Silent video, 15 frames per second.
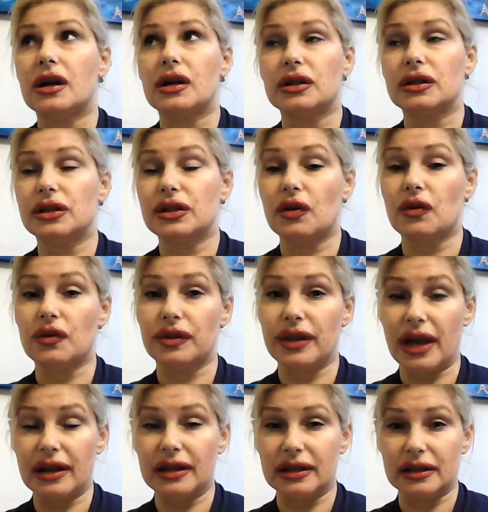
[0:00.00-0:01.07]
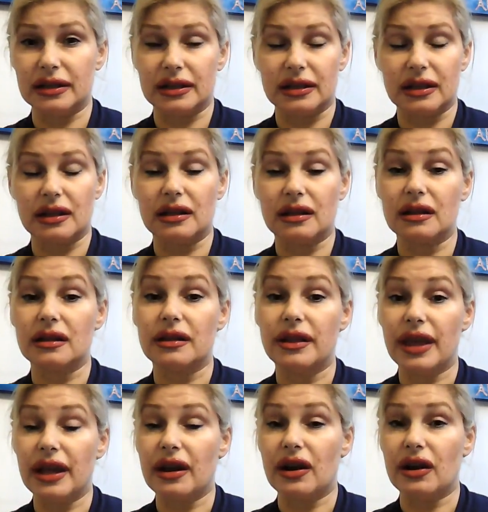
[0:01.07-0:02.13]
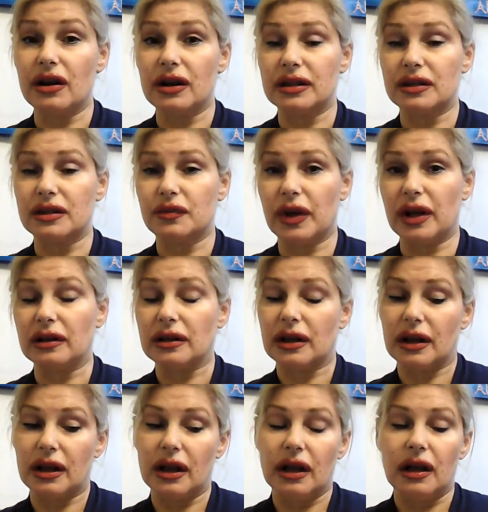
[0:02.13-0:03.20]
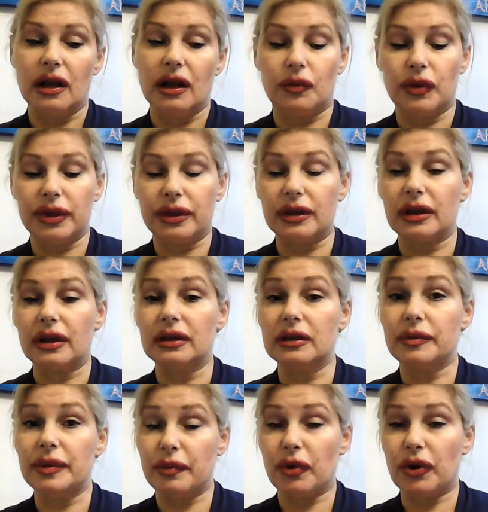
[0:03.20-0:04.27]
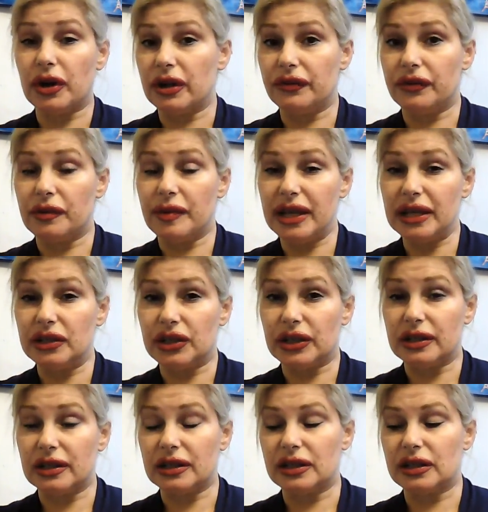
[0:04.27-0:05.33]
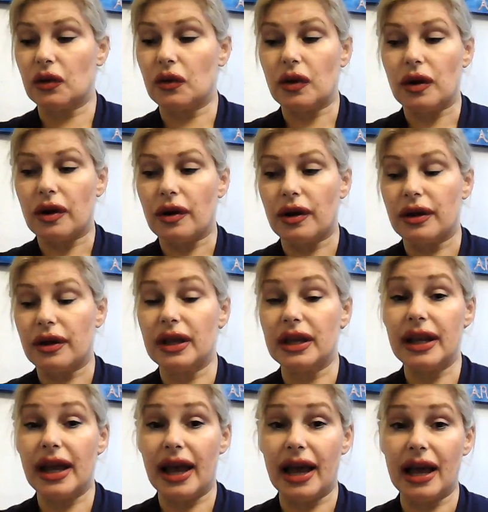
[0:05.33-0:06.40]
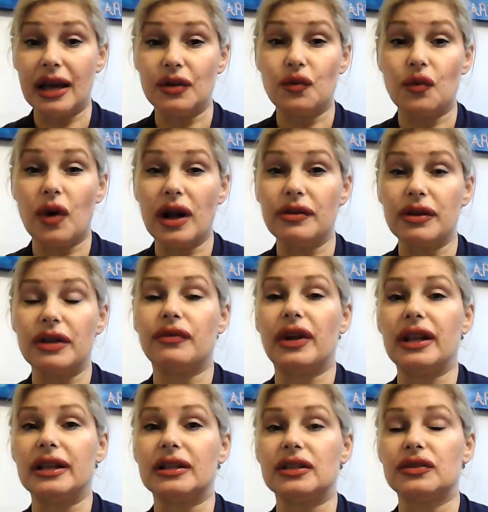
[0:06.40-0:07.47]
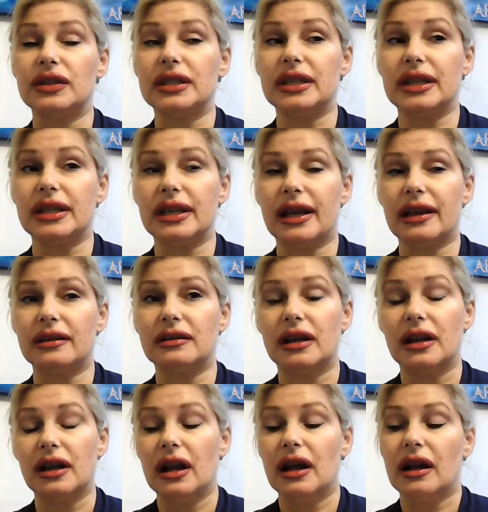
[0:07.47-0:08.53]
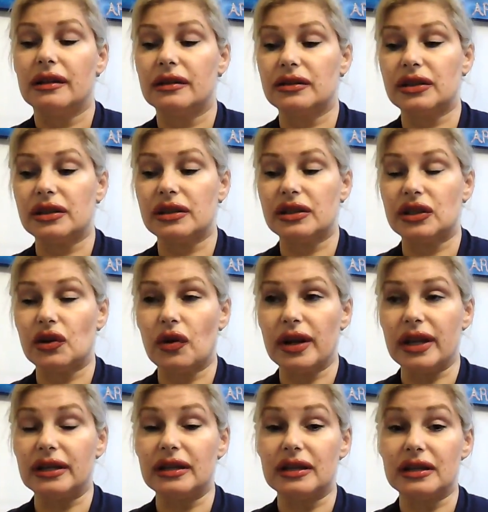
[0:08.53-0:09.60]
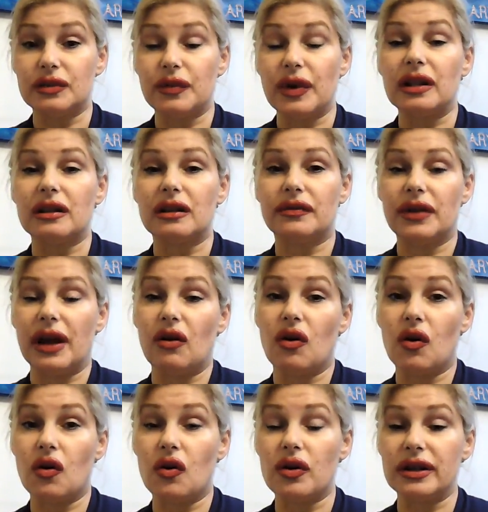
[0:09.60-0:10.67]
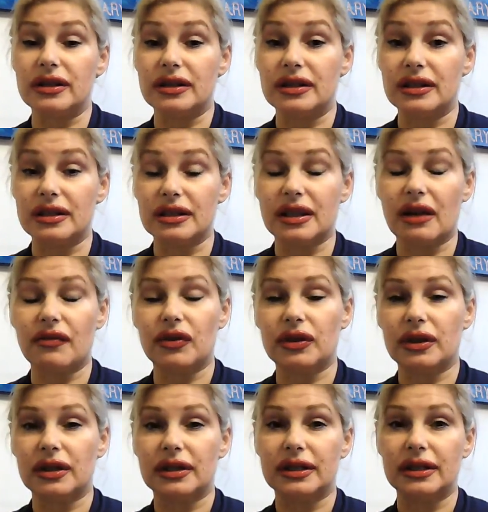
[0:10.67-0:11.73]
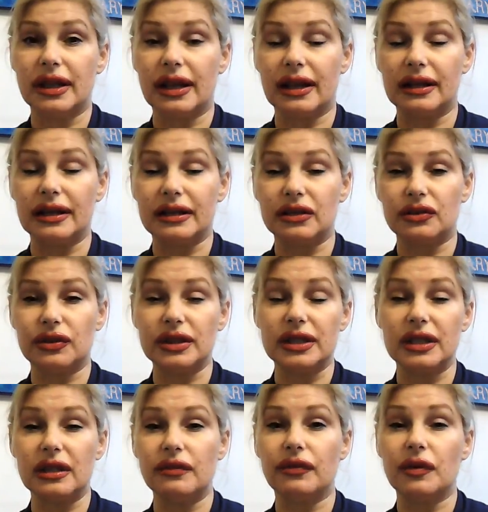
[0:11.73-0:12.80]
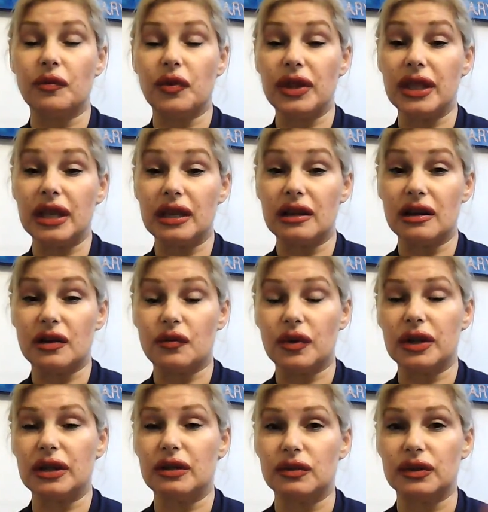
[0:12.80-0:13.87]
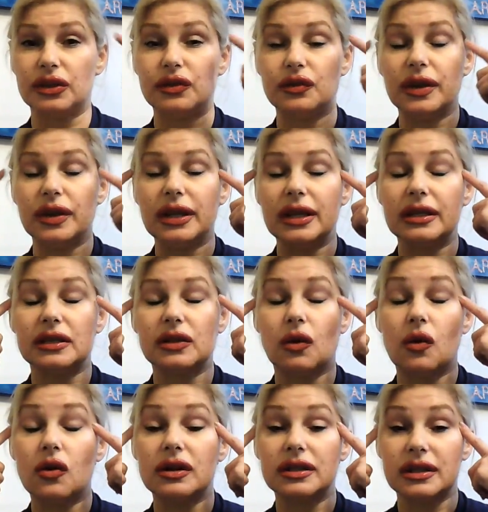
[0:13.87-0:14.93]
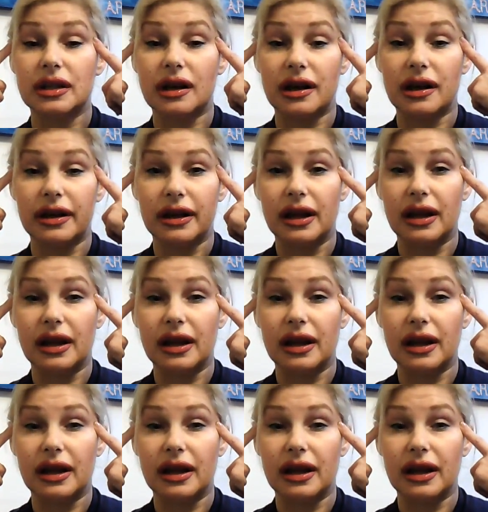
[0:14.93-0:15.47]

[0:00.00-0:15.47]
so that is there as well with a little bit more information. So it had wiring for electricity, and there's a story in it as well of how Horus discovered the electricity from within when he was doing his Horus eye